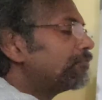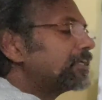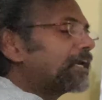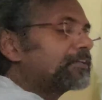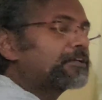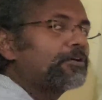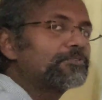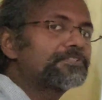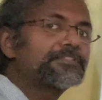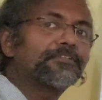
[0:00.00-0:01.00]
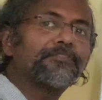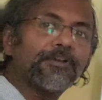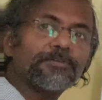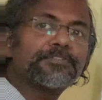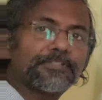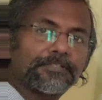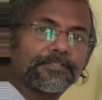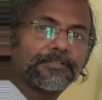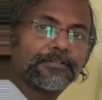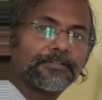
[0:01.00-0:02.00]
moving at a constant velocity.
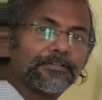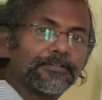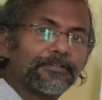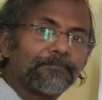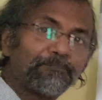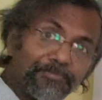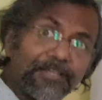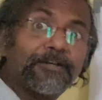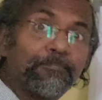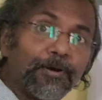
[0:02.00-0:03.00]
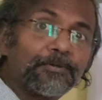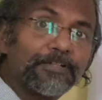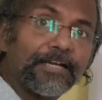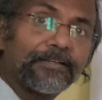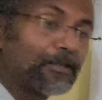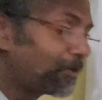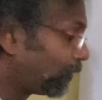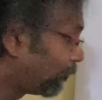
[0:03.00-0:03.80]
Think about that.